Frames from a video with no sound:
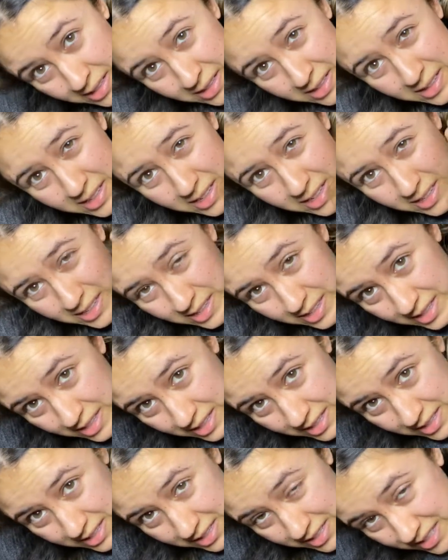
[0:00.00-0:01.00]
like
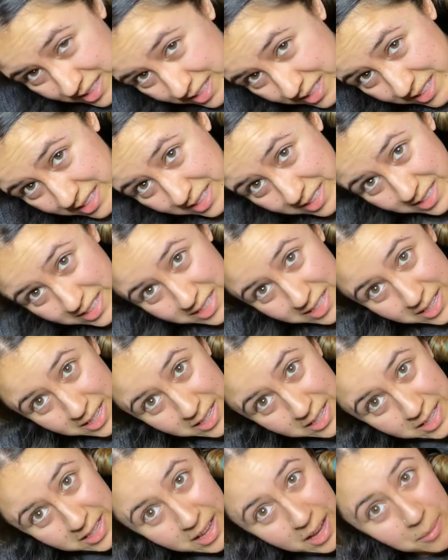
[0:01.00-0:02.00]
this,
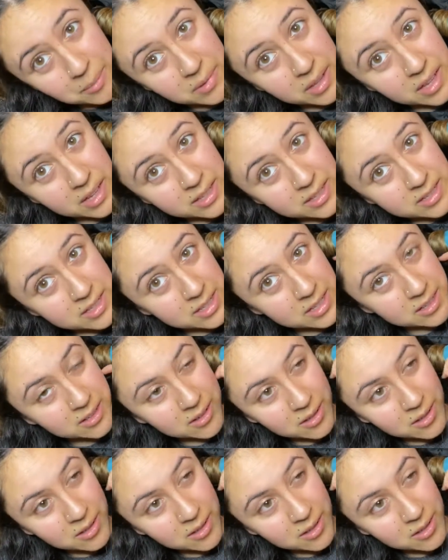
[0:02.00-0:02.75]
I'm guessing.